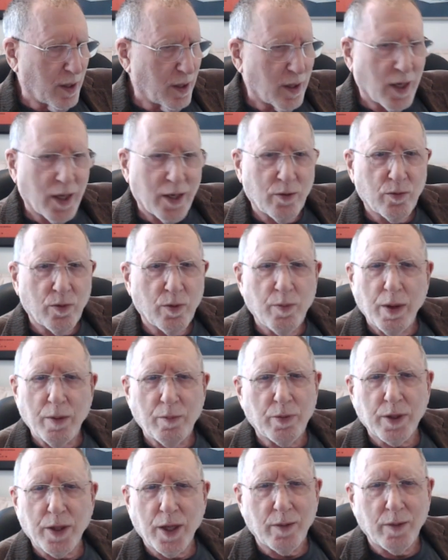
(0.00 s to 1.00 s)
I don't
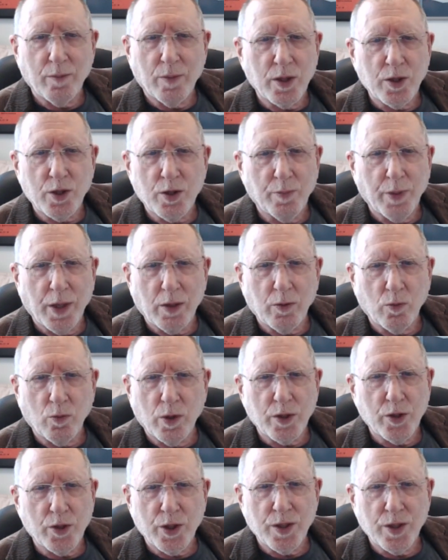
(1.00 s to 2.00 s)
remember that much about
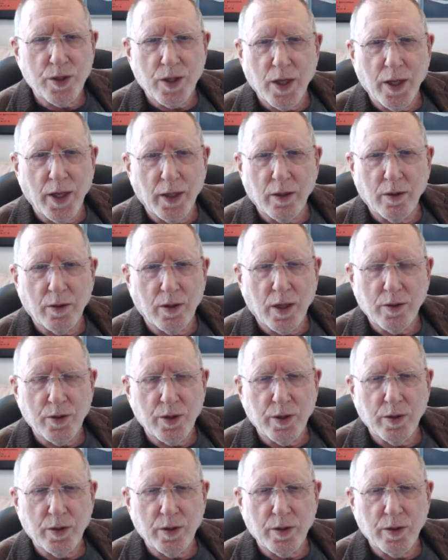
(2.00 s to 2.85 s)
what she sang or